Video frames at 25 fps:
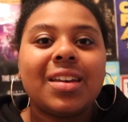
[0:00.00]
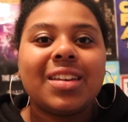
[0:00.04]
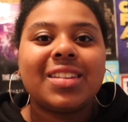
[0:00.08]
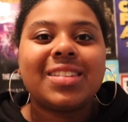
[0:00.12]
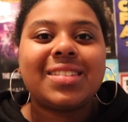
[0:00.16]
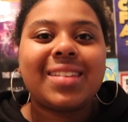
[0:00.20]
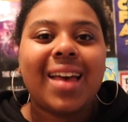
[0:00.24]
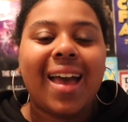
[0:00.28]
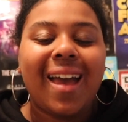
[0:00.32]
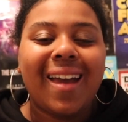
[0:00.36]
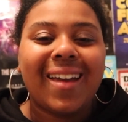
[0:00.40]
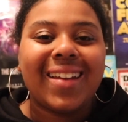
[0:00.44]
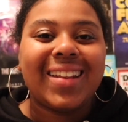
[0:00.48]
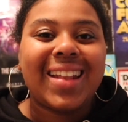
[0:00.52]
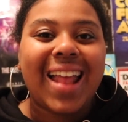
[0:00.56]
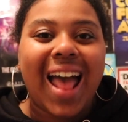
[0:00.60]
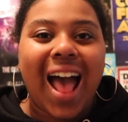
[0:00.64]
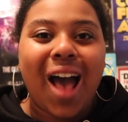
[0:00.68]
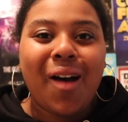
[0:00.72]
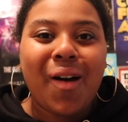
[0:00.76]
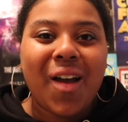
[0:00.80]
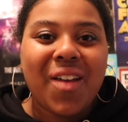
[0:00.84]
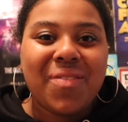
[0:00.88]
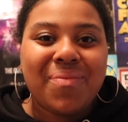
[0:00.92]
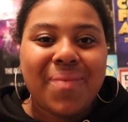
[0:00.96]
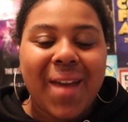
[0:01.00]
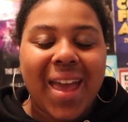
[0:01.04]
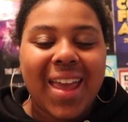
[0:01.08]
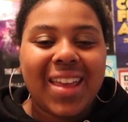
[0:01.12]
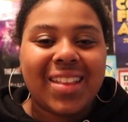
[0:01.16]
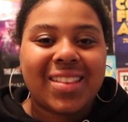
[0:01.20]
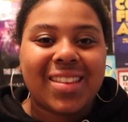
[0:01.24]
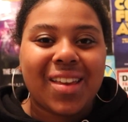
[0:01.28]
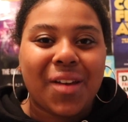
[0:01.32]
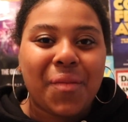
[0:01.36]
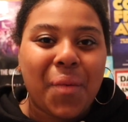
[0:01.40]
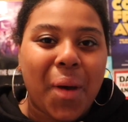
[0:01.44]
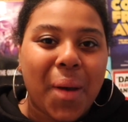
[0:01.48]
So now I've
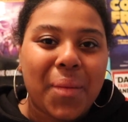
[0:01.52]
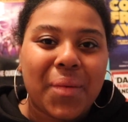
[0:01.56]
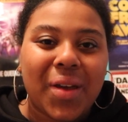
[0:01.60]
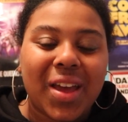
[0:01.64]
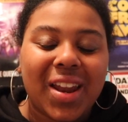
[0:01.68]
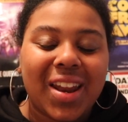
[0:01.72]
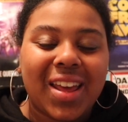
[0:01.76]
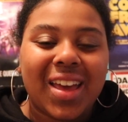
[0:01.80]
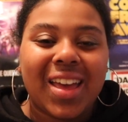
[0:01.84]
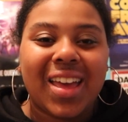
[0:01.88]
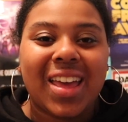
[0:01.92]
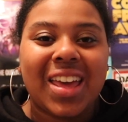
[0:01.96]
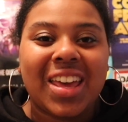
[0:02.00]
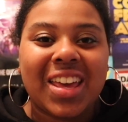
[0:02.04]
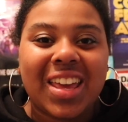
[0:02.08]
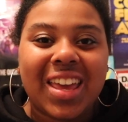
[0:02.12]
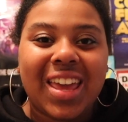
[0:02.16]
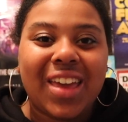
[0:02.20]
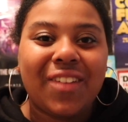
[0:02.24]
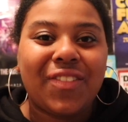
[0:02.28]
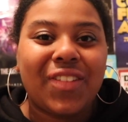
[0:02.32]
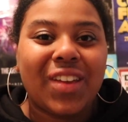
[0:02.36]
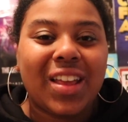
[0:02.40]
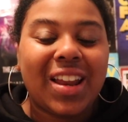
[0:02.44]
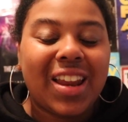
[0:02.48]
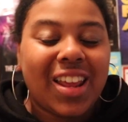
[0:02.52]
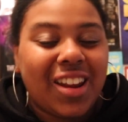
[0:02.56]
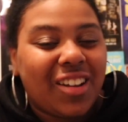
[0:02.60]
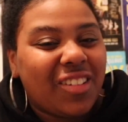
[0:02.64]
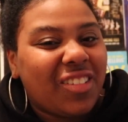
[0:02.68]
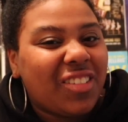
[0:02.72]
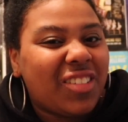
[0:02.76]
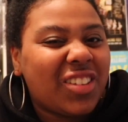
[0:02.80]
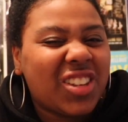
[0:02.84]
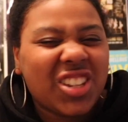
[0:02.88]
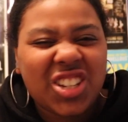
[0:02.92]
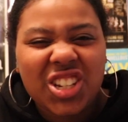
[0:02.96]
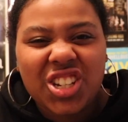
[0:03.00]
made them, I'm going to give you a
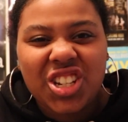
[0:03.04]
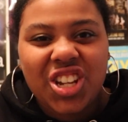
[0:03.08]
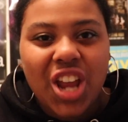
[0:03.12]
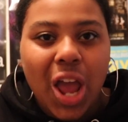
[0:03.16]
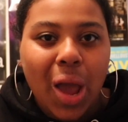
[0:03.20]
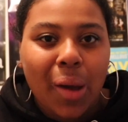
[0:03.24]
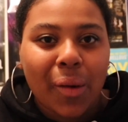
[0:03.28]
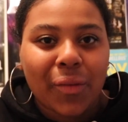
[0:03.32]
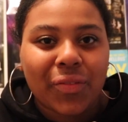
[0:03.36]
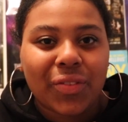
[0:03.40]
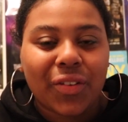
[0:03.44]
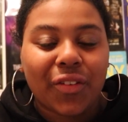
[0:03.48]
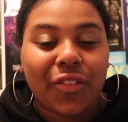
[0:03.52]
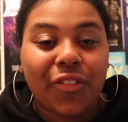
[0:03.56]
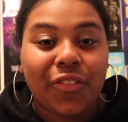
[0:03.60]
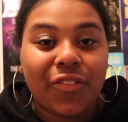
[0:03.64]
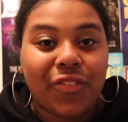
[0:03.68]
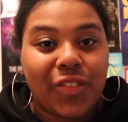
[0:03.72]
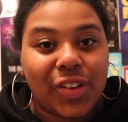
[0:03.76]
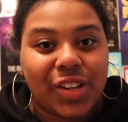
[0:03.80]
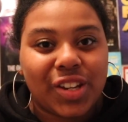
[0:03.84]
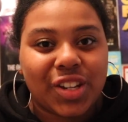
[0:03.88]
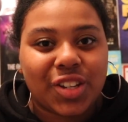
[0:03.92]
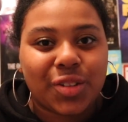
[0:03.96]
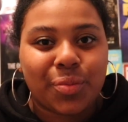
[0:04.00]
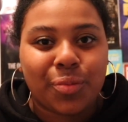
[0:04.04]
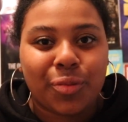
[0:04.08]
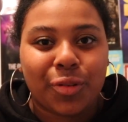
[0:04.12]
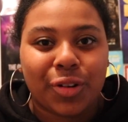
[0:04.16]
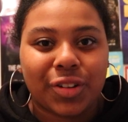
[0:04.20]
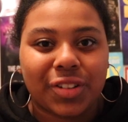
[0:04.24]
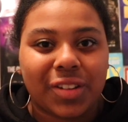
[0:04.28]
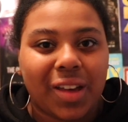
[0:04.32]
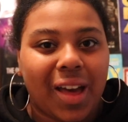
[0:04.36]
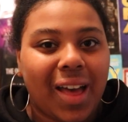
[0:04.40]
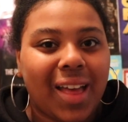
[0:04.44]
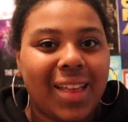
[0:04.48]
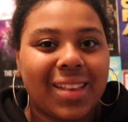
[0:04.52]
little show of the finished
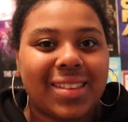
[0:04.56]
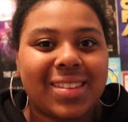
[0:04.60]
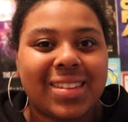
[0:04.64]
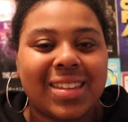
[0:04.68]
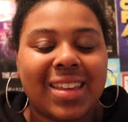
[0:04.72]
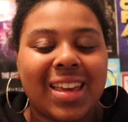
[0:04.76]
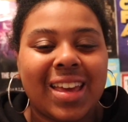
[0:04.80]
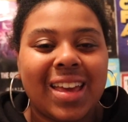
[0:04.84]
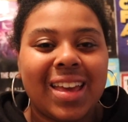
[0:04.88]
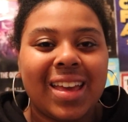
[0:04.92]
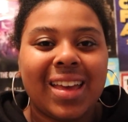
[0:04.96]
product.